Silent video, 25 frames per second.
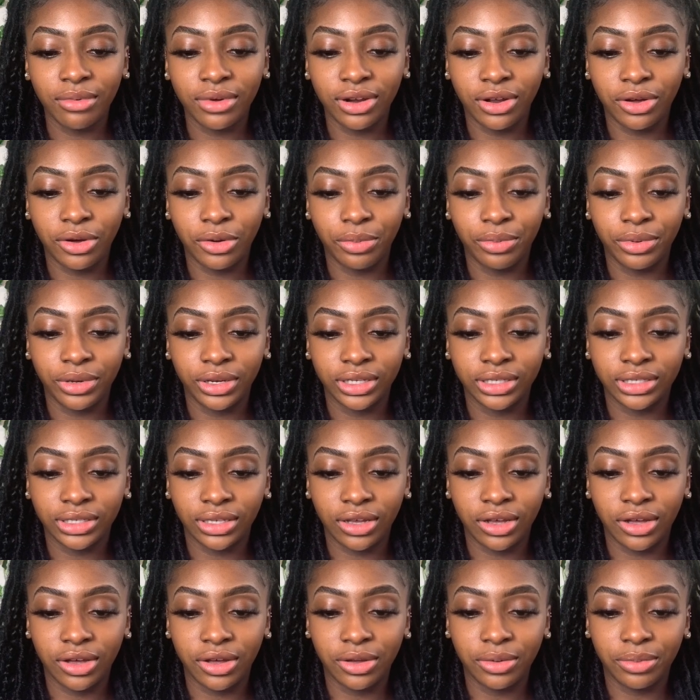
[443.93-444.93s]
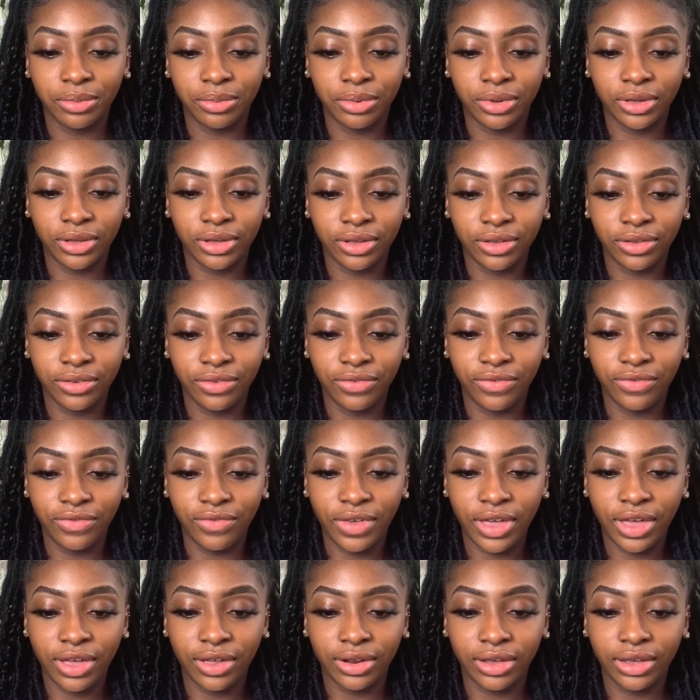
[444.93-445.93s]
gonna open this up
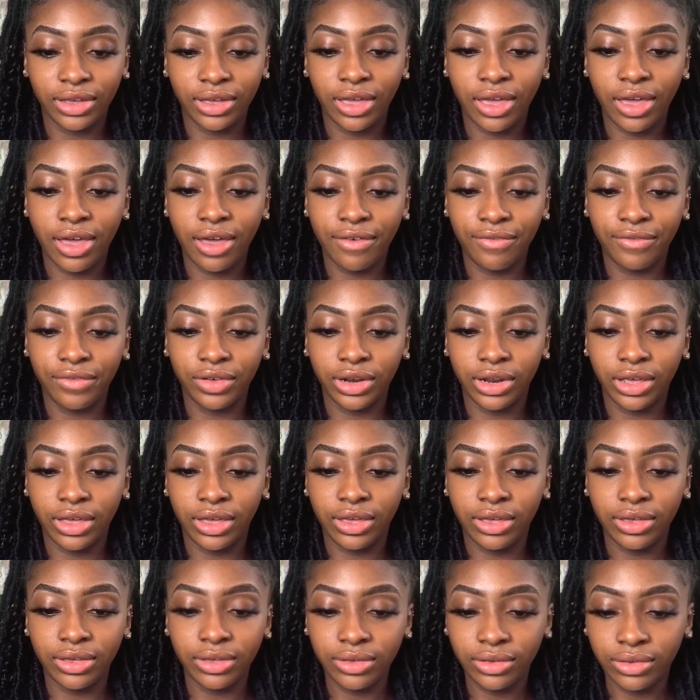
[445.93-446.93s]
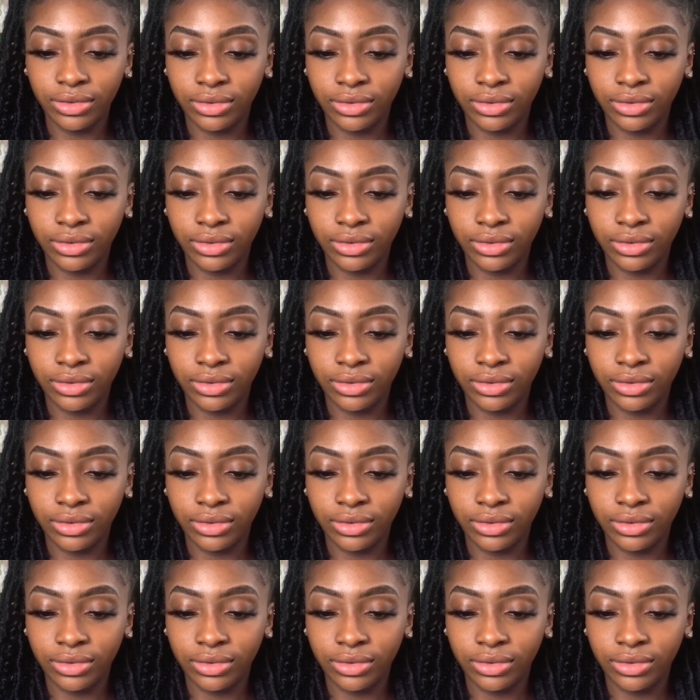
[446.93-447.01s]
very carefully.